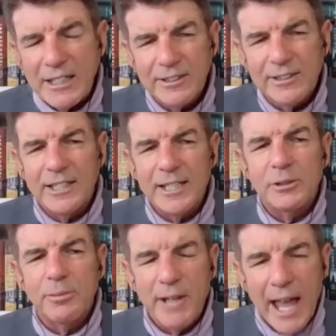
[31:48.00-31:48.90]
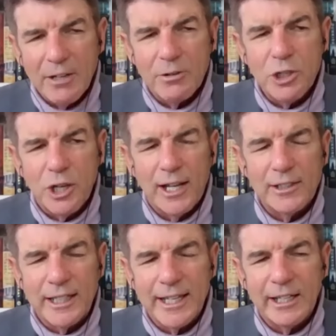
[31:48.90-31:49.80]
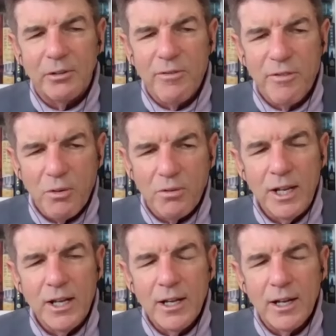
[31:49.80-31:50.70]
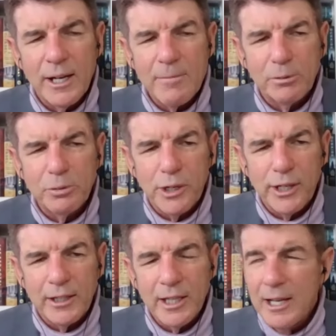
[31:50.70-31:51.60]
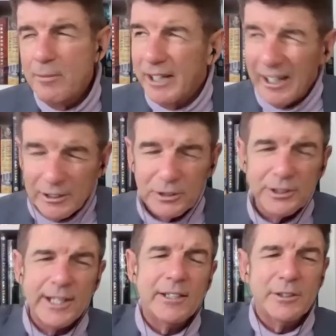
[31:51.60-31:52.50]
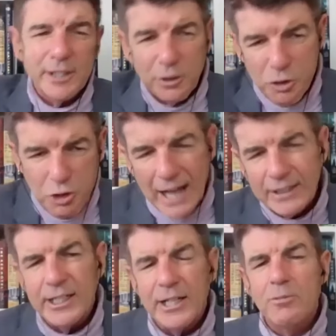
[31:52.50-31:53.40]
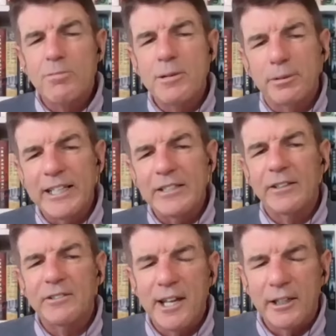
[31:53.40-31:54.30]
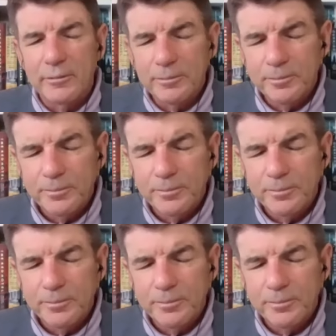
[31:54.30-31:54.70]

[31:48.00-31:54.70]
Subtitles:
base that needs to be energized and get out and vote on April 28th. But I also think it's attracting other people into the tent.